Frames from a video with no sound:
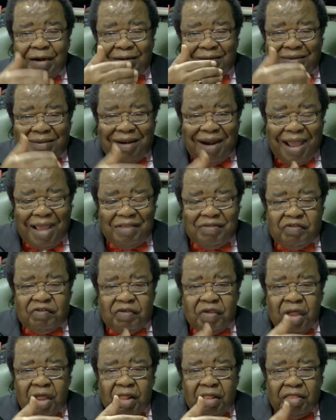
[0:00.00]

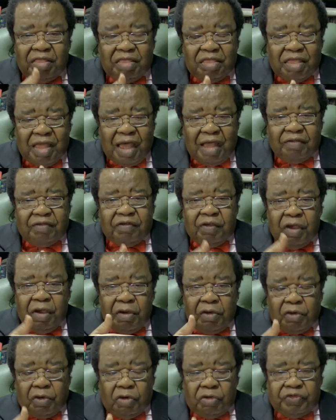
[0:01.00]
Write that
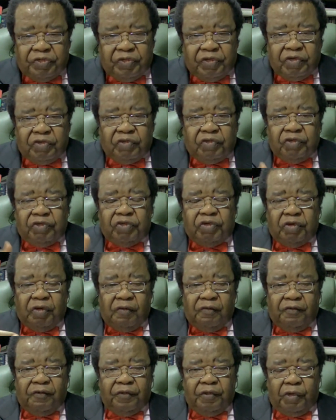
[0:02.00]

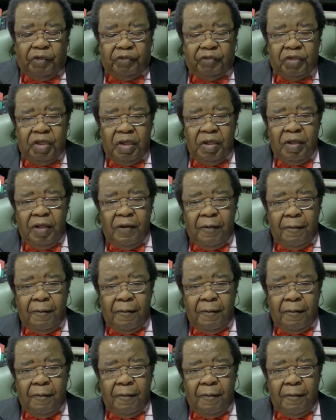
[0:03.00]
constitution first.